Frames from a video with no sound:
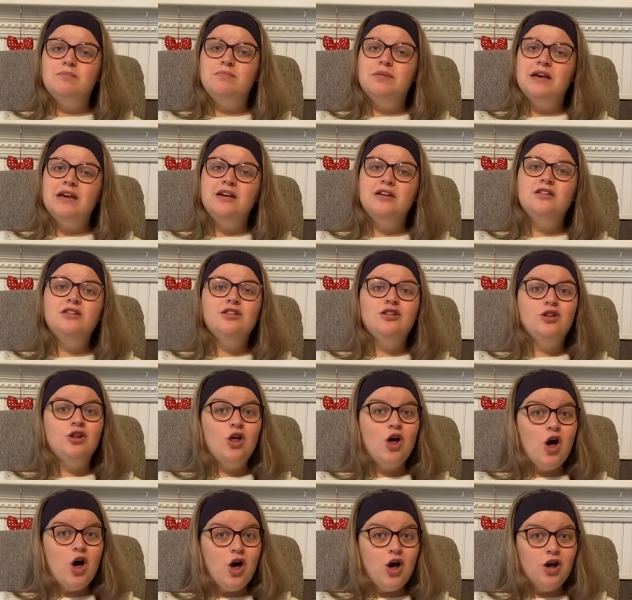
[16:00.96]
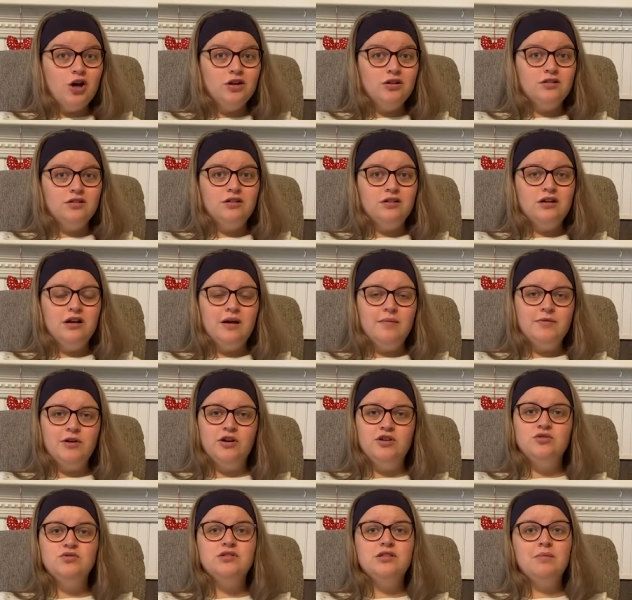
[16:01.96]
big long, or
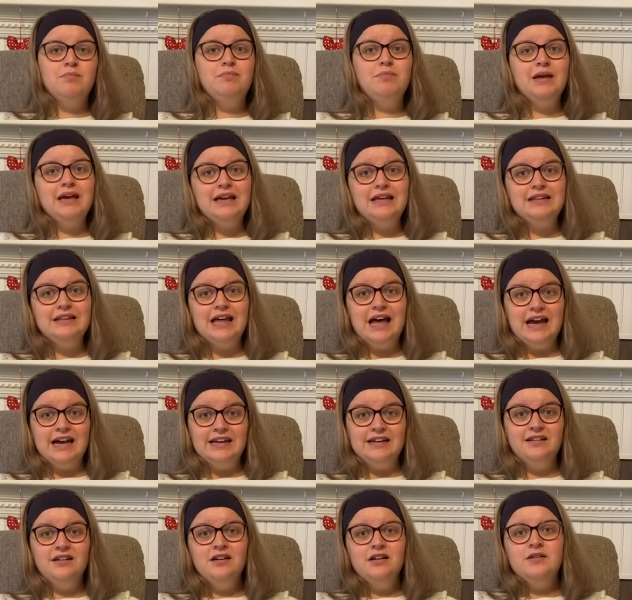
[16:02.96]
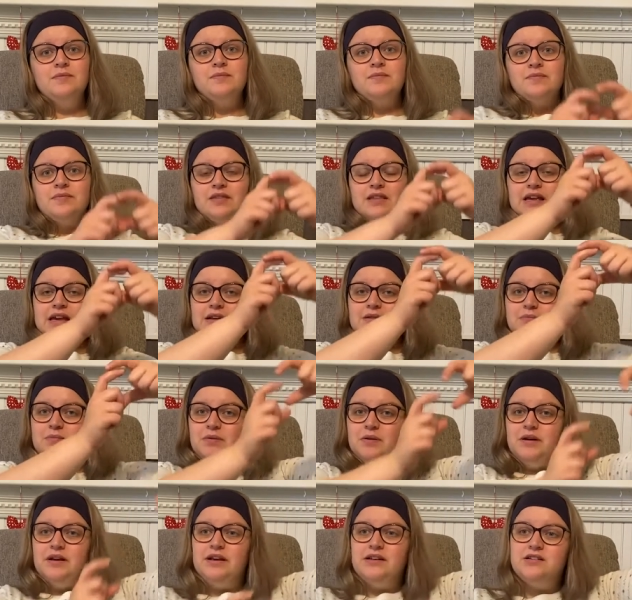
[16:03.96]
use the big line and
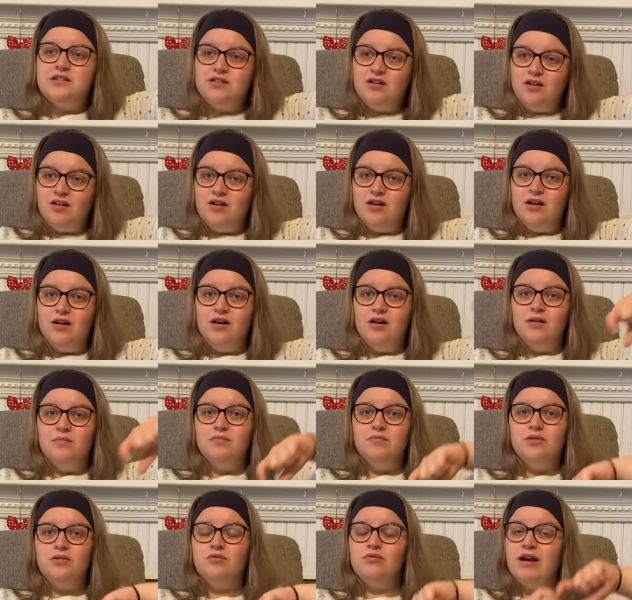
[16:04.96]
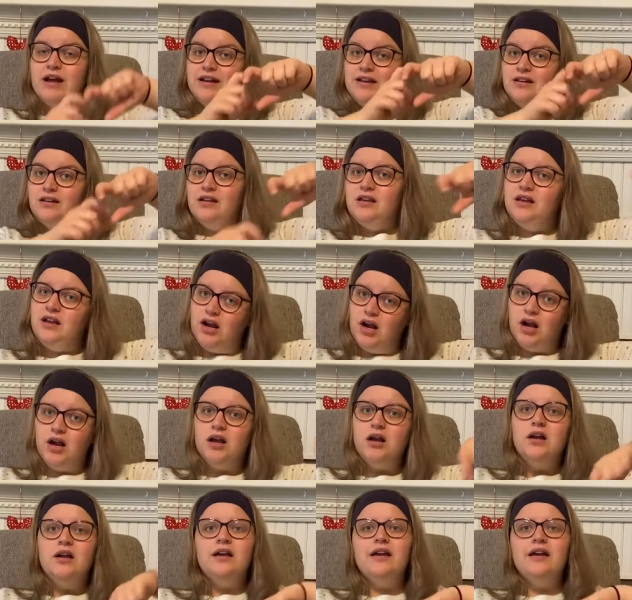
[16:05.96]
put it um, right here.